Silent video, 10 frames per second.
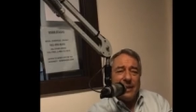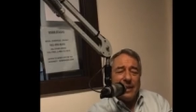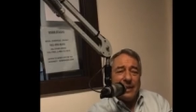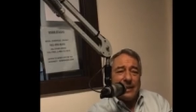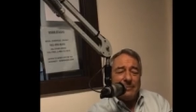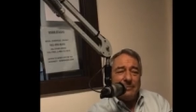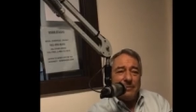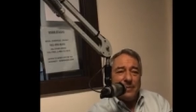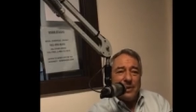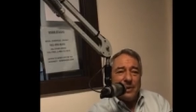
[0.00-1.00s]

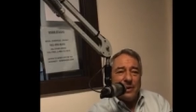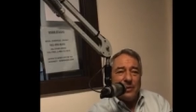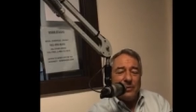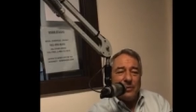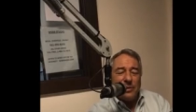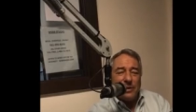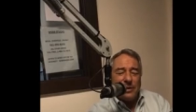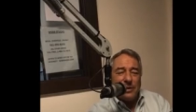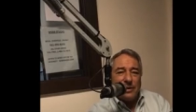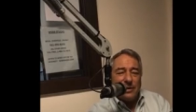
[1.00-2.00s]
um, you know,
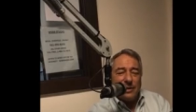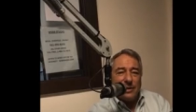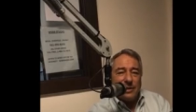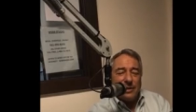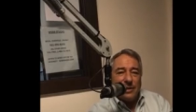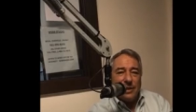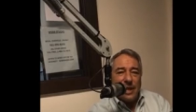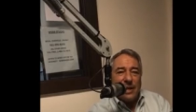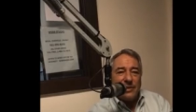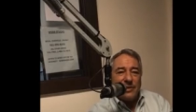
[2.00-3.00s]
uh, uh,
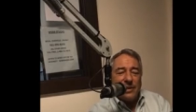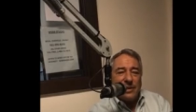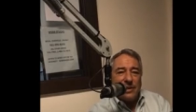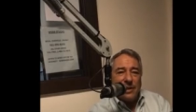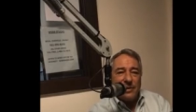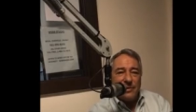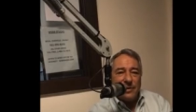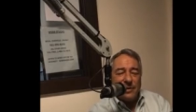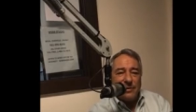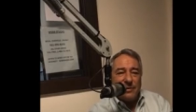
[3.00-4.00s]
as a
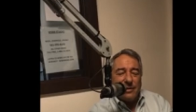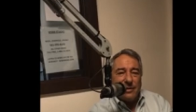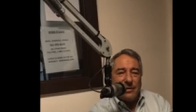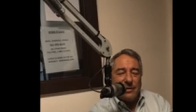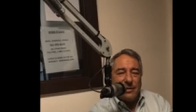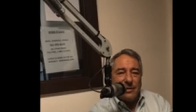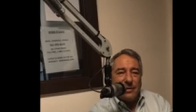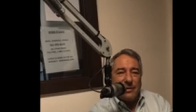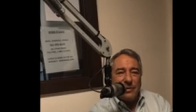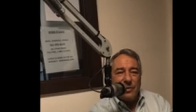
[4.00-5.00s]
as a,
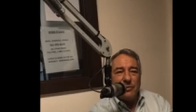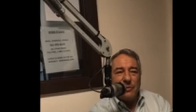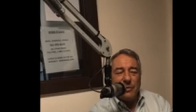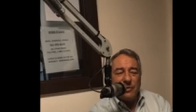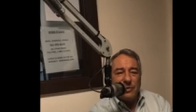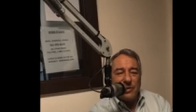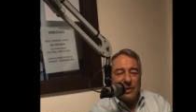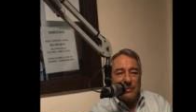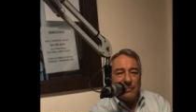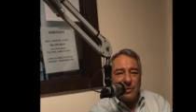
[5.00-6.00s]
uh, a Jew, there's
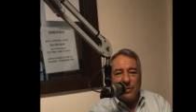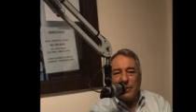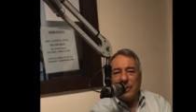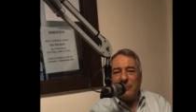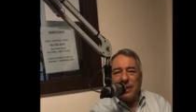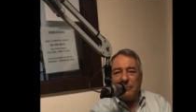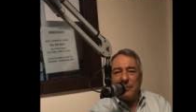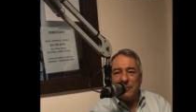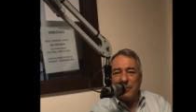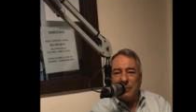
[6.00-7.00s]
um, certain
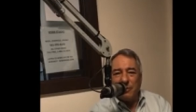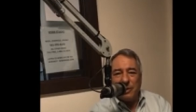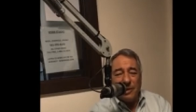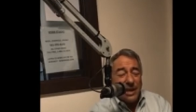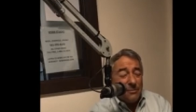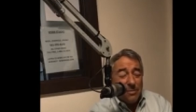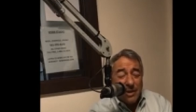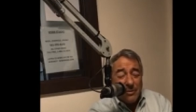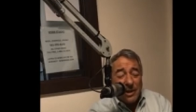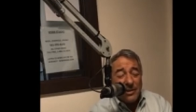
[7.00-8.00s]
commandments that were. And
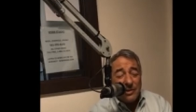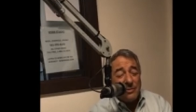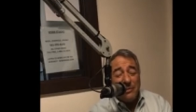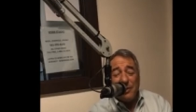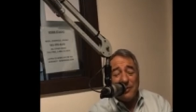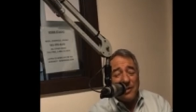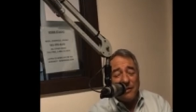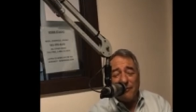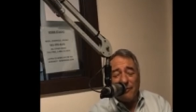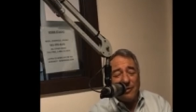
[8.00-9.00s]
by the way, this would be the
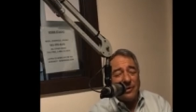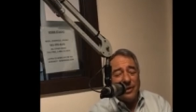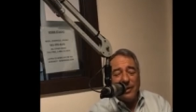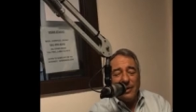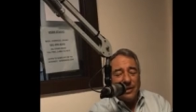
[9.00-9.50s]
same for